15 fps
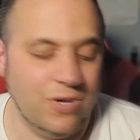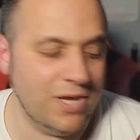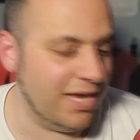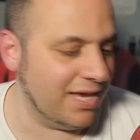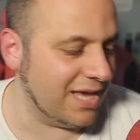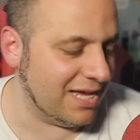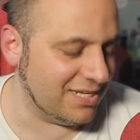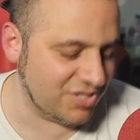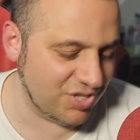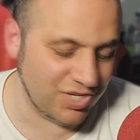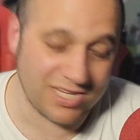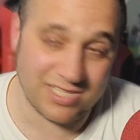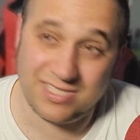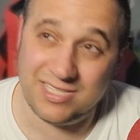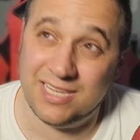Okay, guys, so
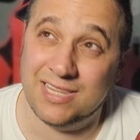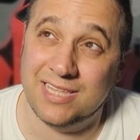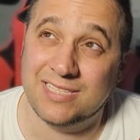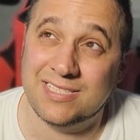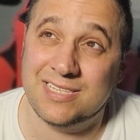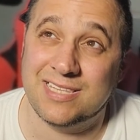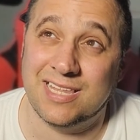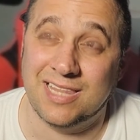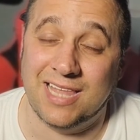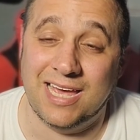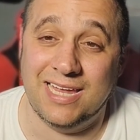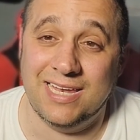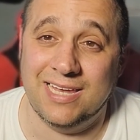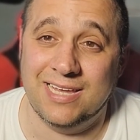you can see this is the light.